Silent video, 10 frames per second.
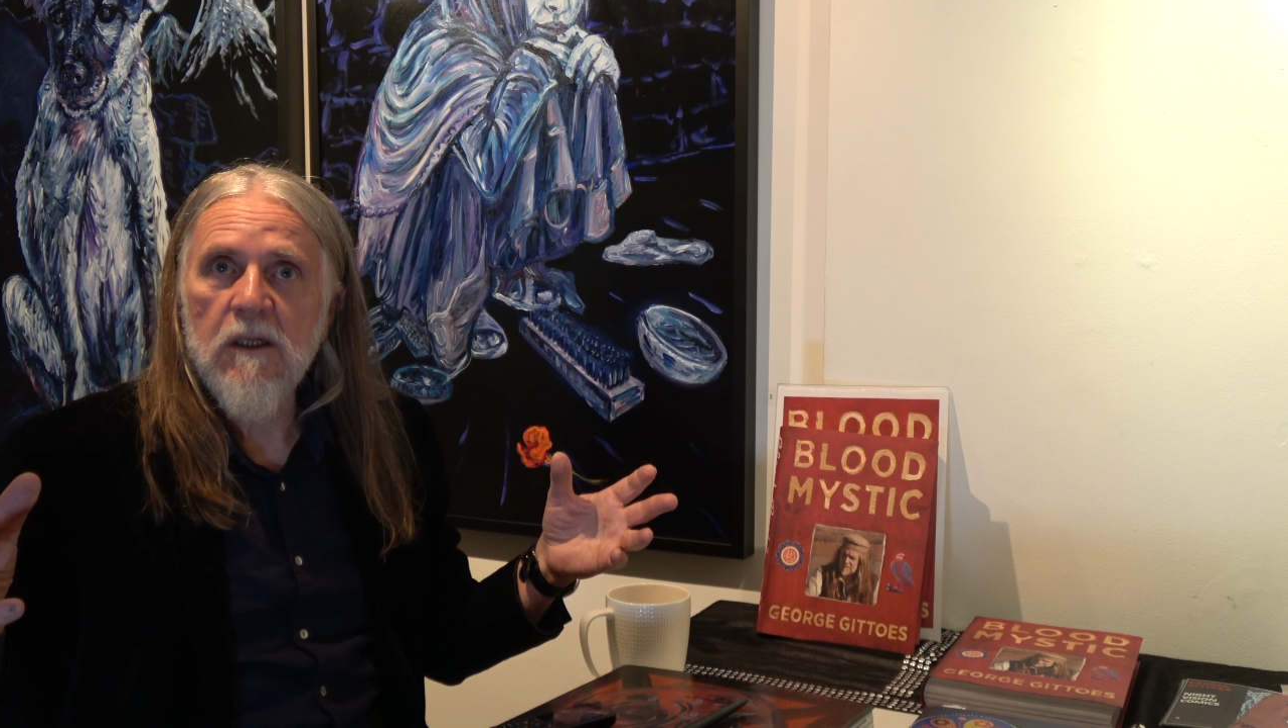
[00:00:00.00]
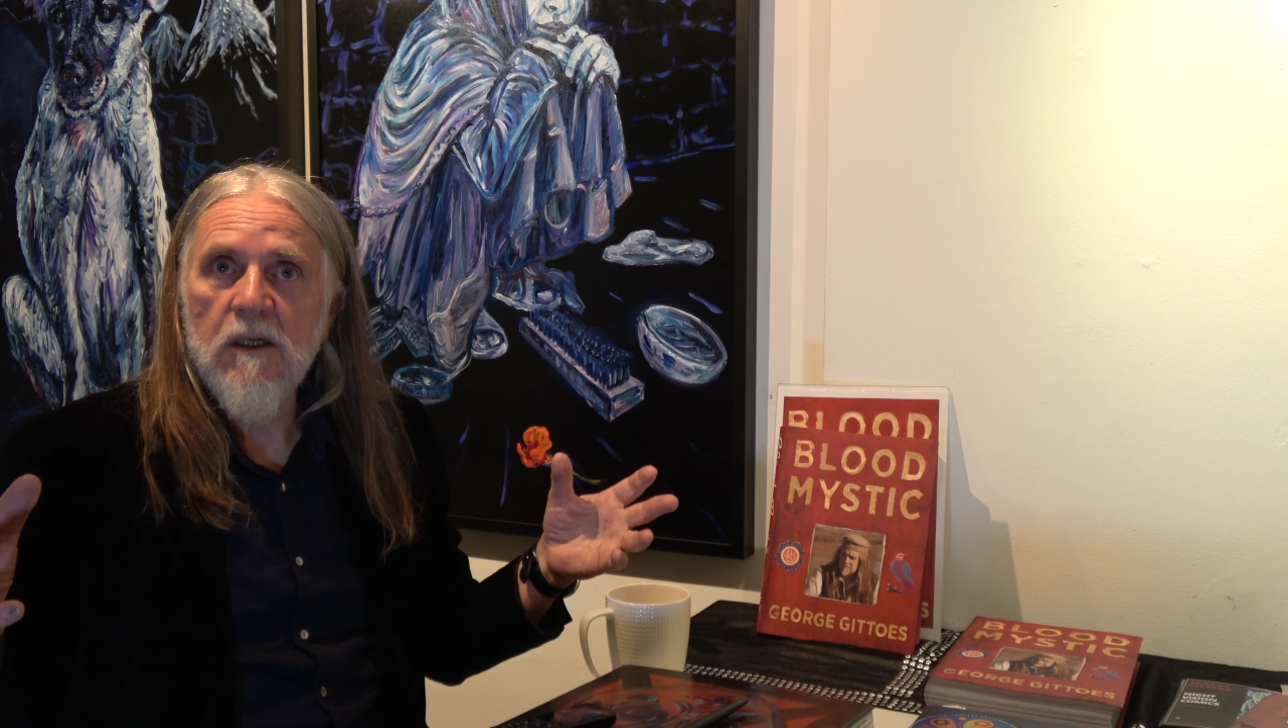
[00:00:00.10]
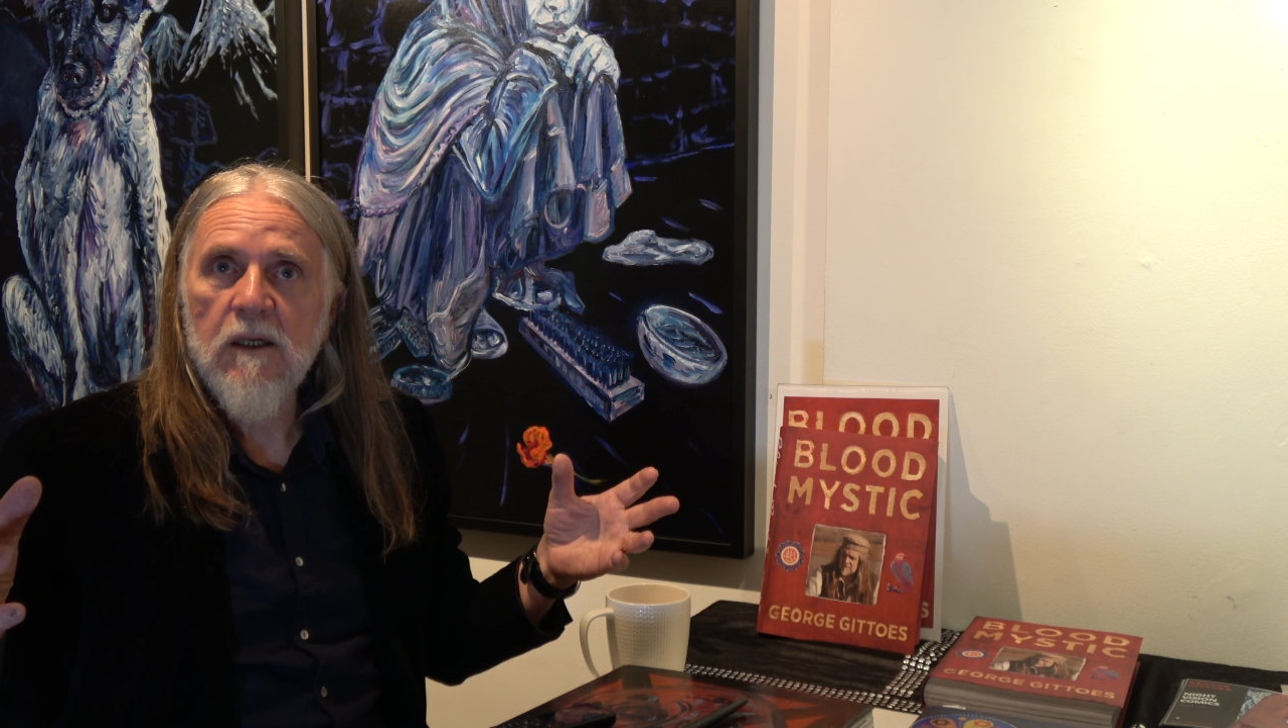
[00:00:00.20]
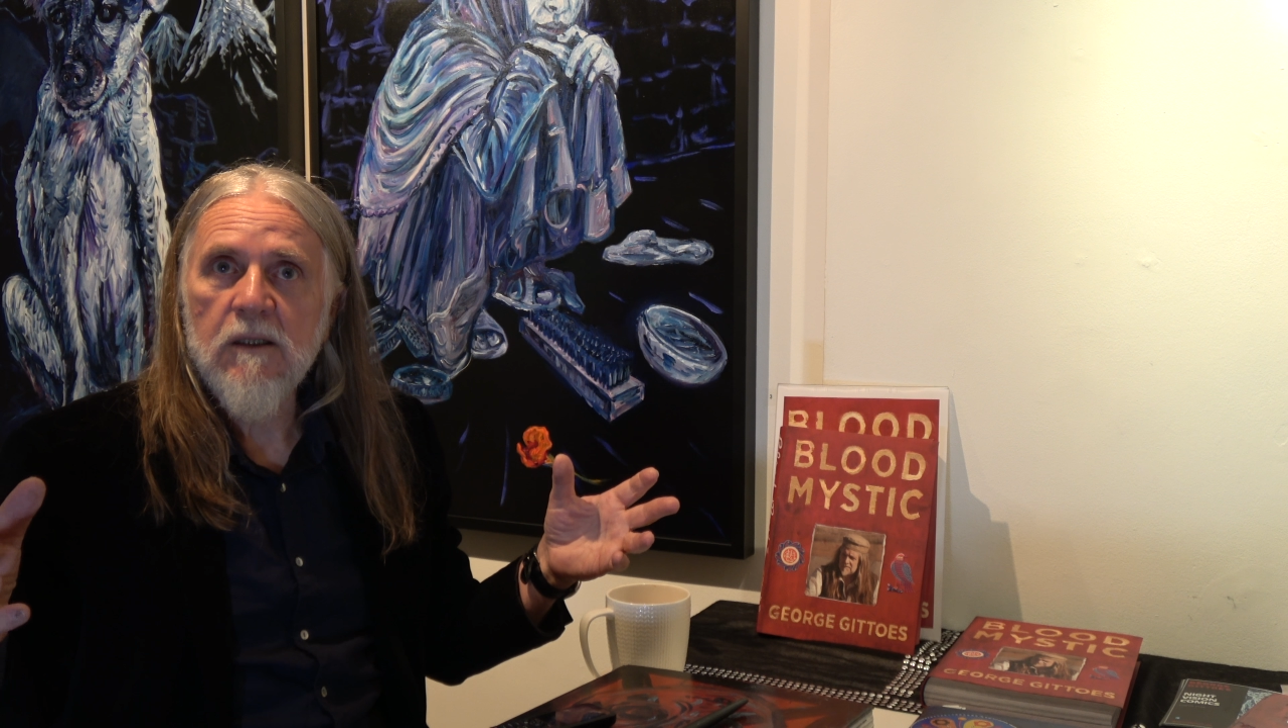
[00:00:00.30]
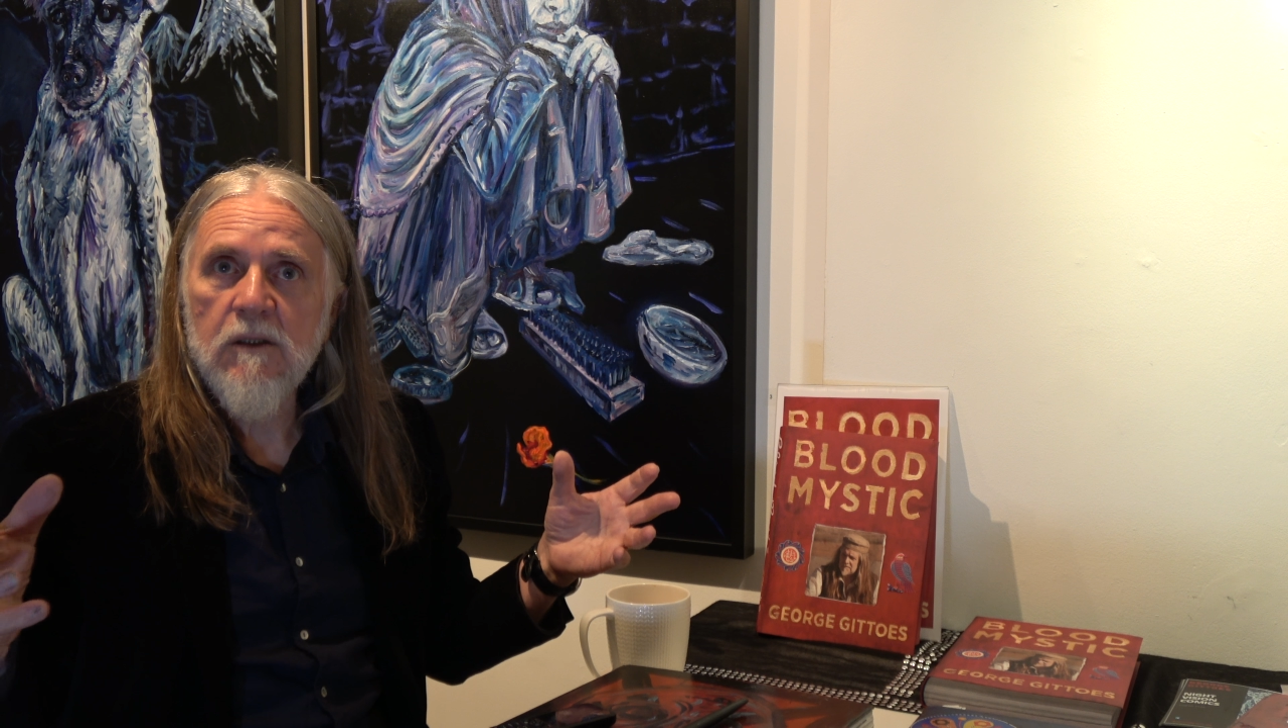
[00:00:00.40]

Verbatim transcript: died